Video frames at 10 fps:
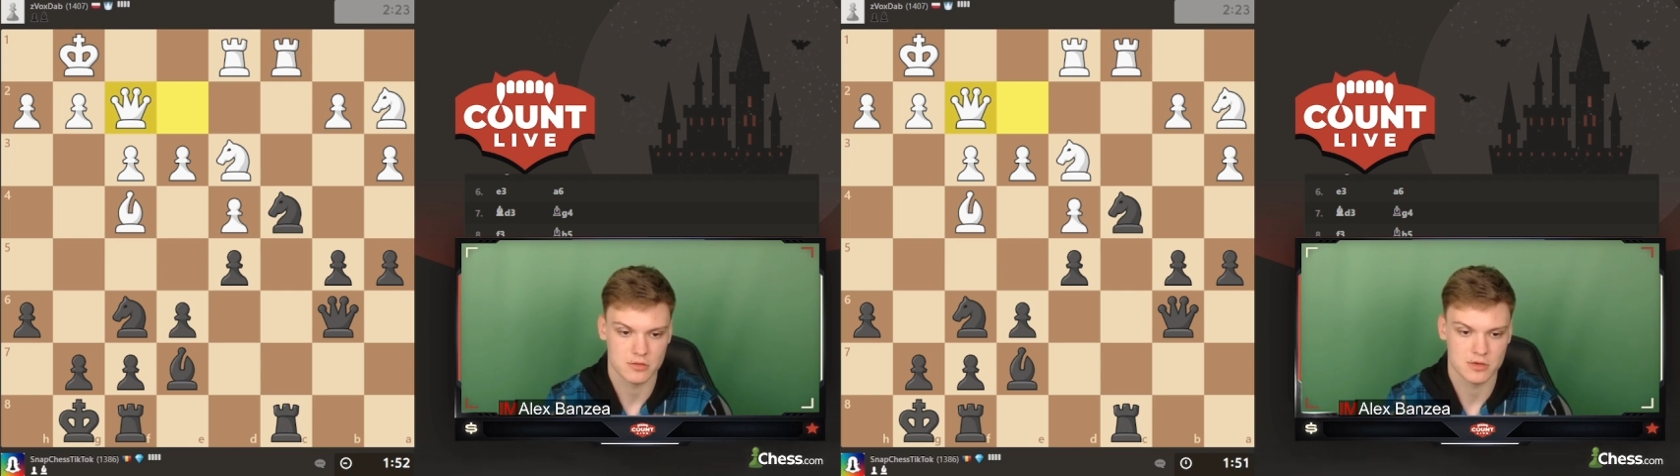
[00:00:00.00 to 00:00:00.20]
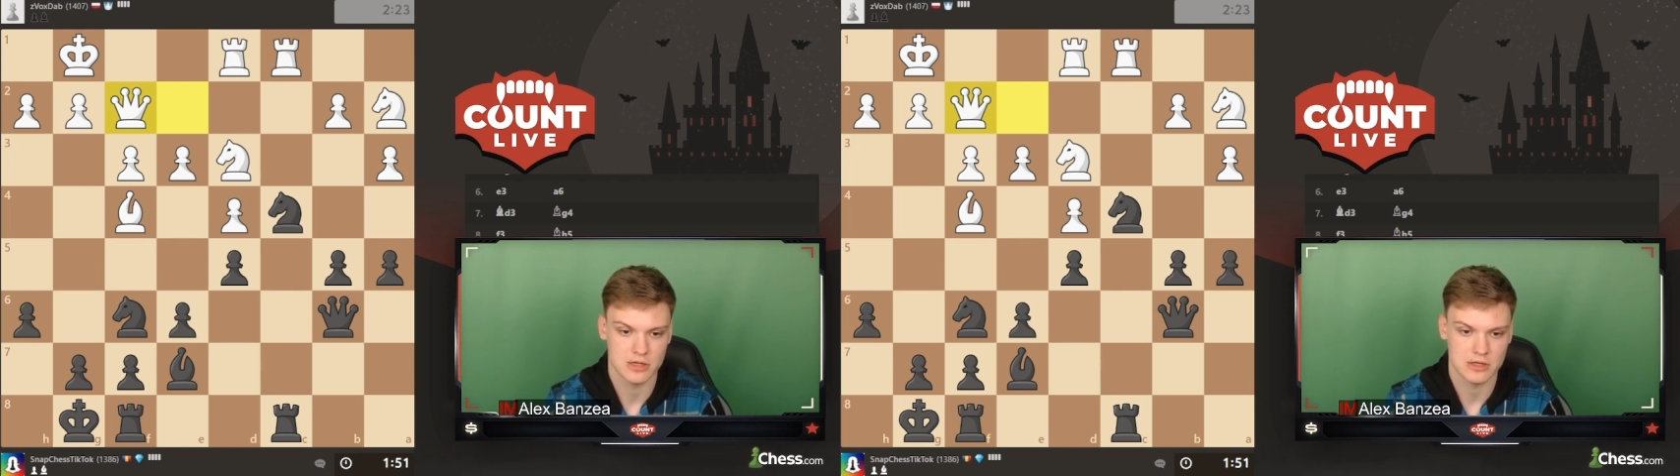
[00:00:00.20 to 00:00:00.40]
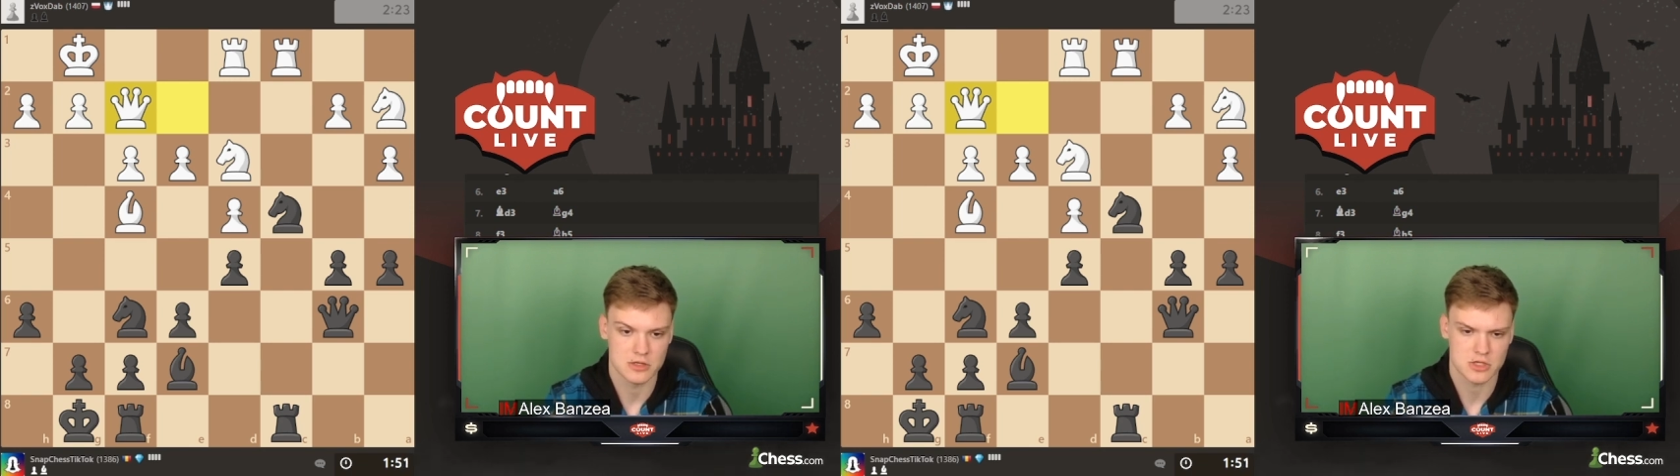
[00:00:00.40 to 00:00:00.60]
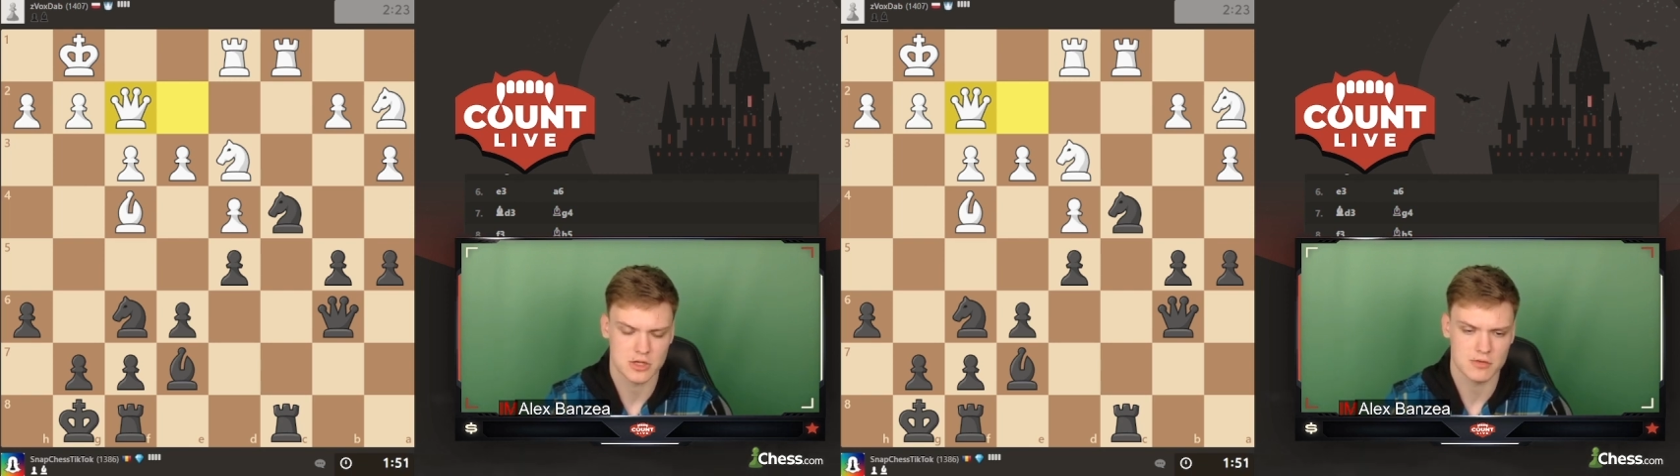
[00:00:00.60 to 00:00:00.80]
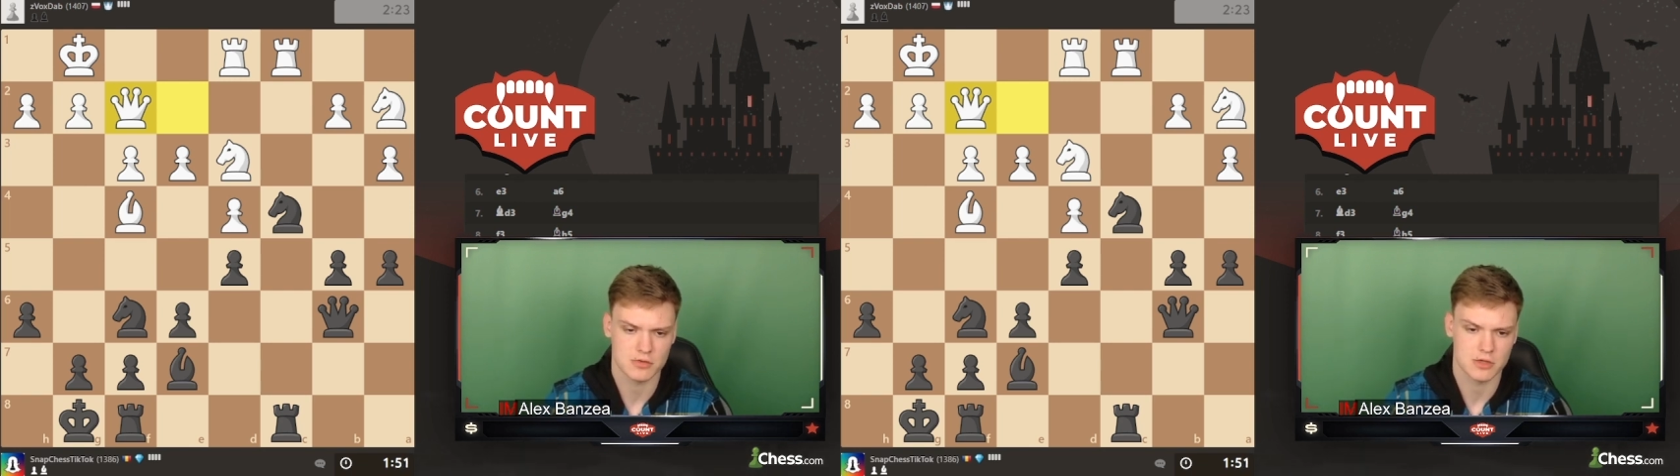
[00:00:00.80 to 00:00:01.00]
over the
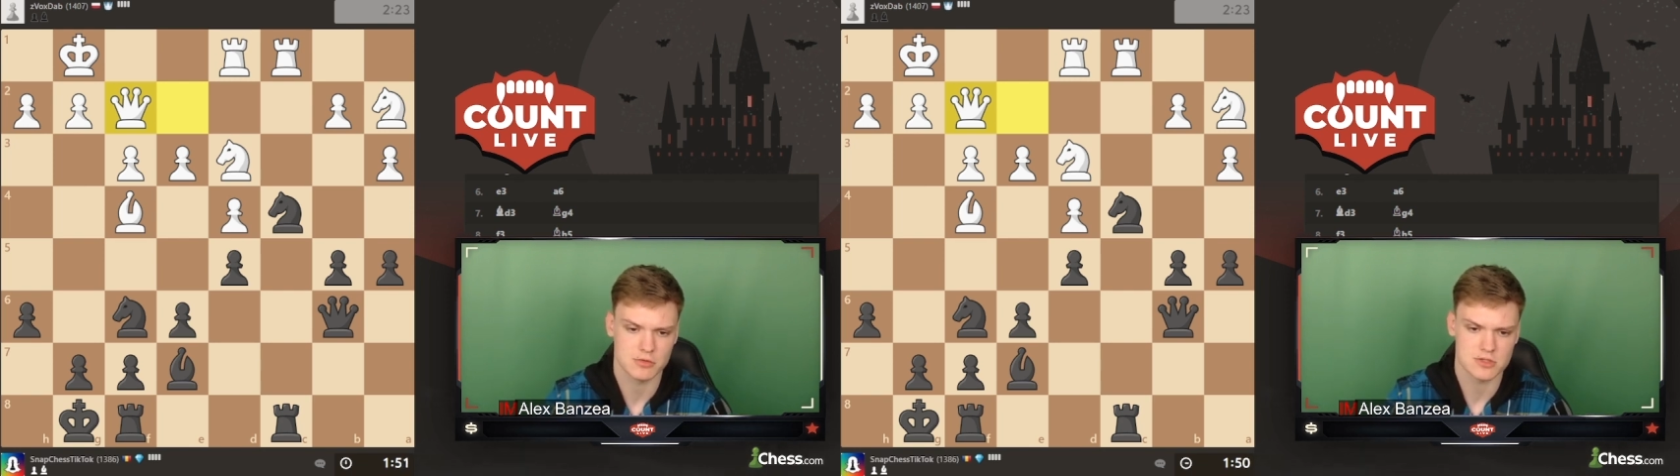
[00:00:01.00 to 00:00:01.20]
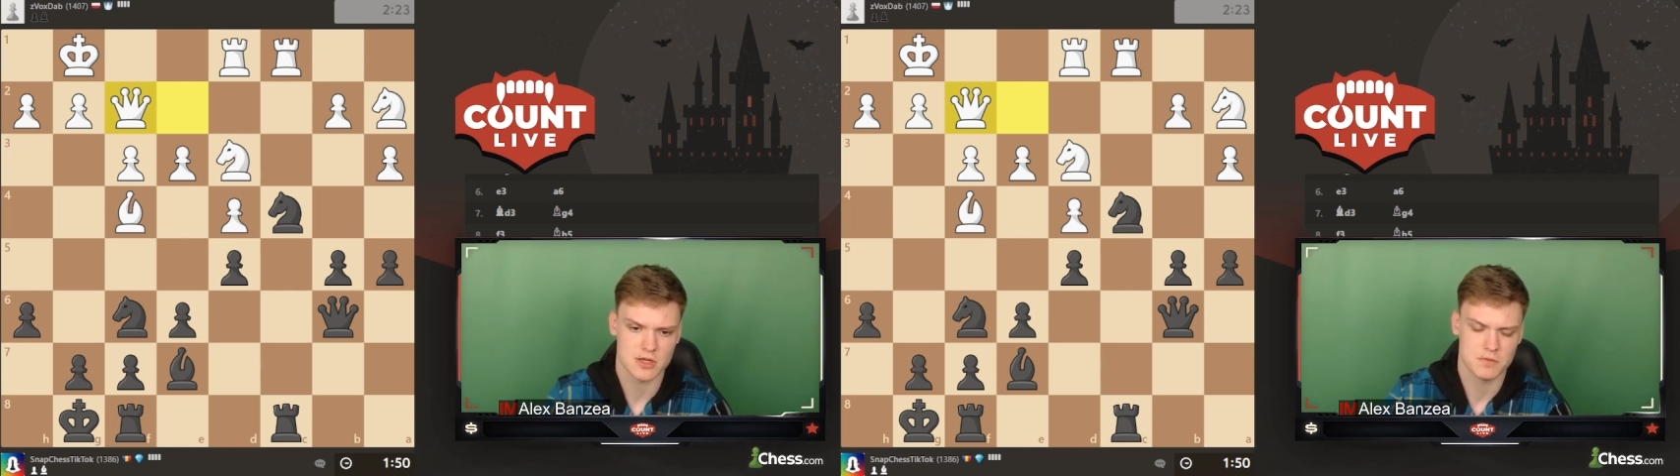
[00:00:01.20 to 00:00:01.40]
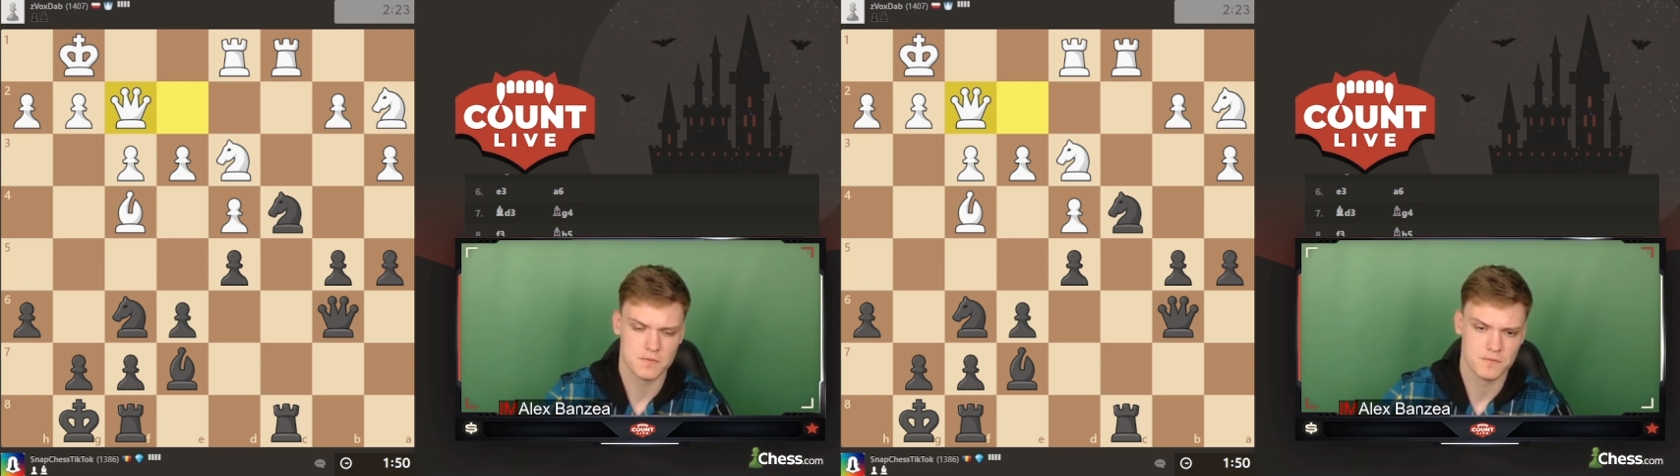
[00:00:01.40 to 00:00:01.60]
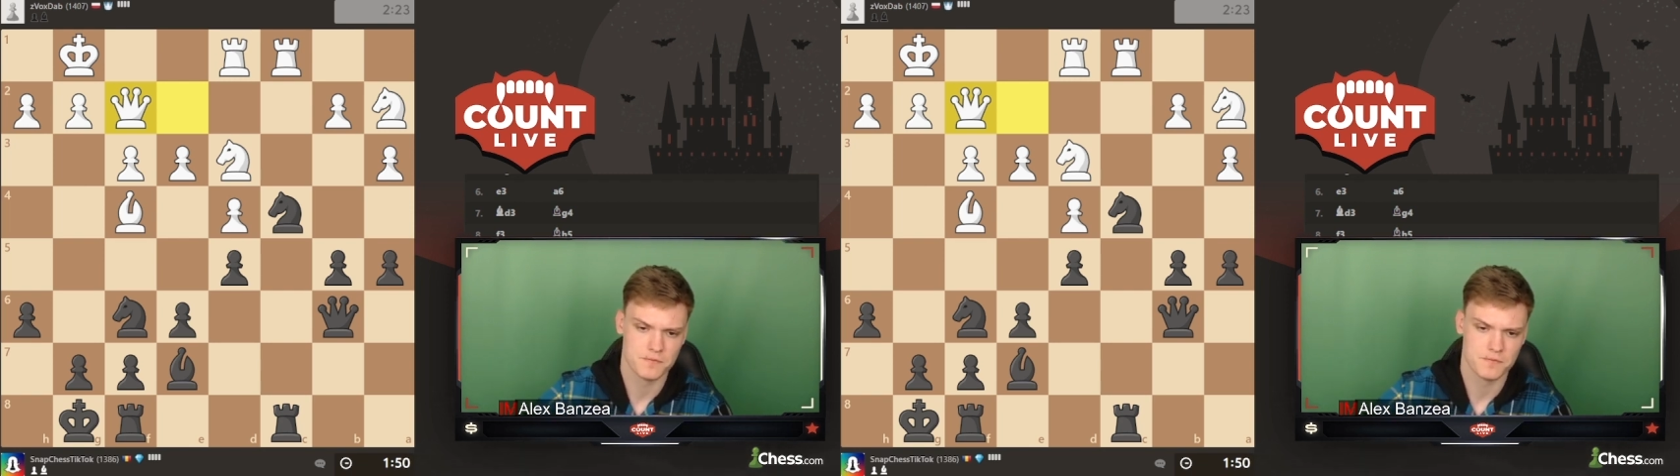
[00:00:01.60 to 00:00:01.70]
initiative on the queen side.